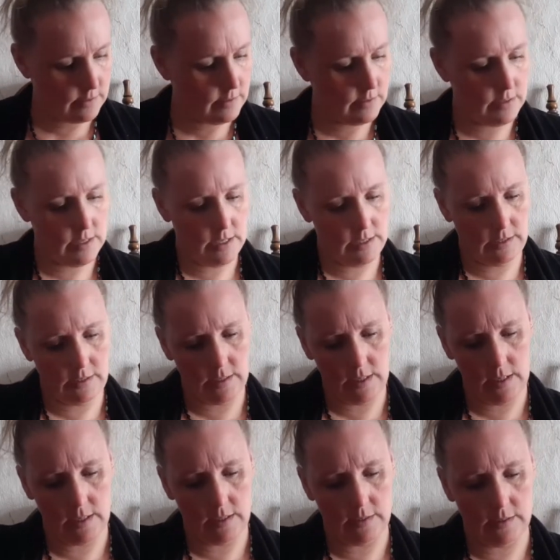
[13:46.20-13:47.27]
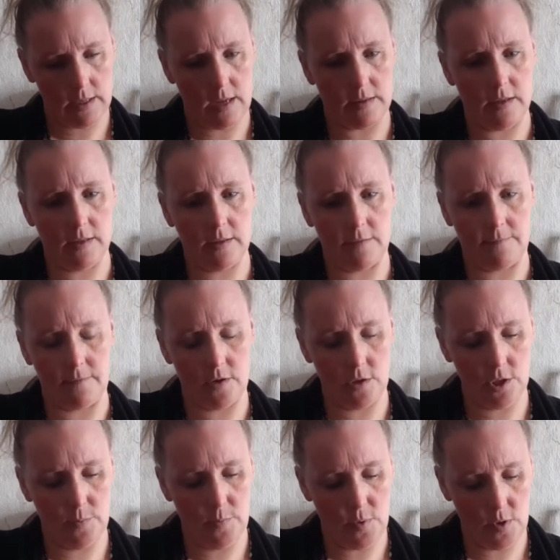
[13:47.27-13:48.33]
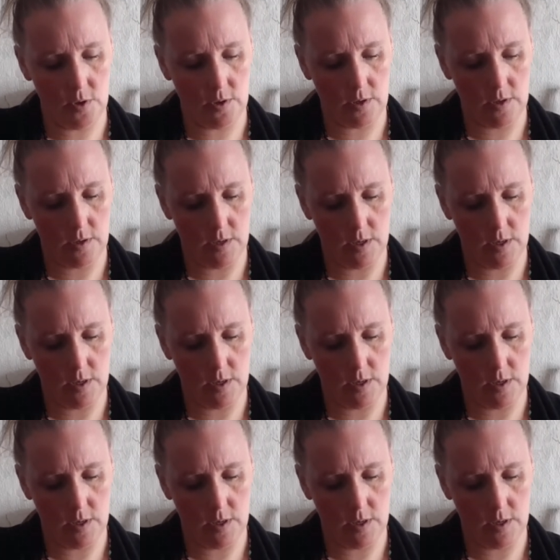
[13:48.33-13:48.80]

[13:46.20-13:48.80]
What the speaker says: This is, I think, the first book